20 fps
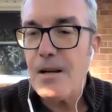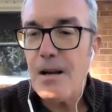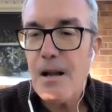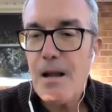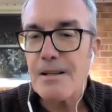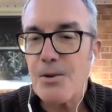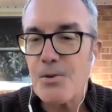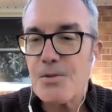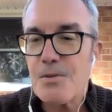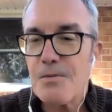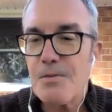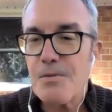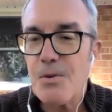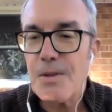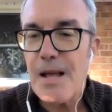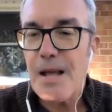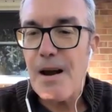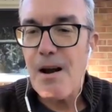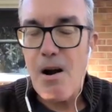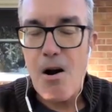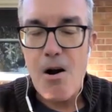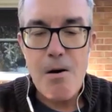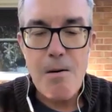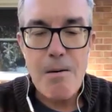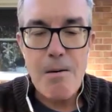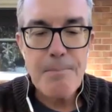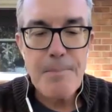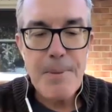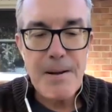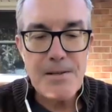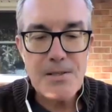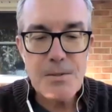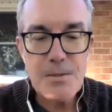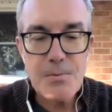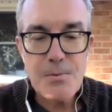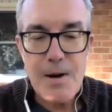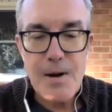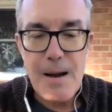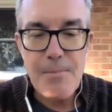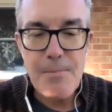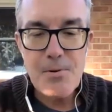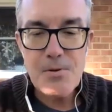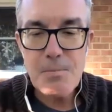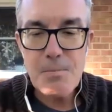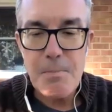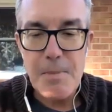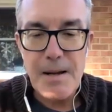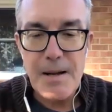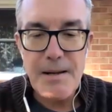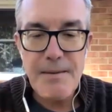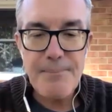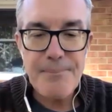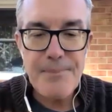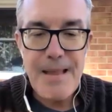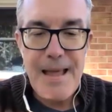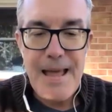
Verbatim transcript: I think those of you that are paid subscribers might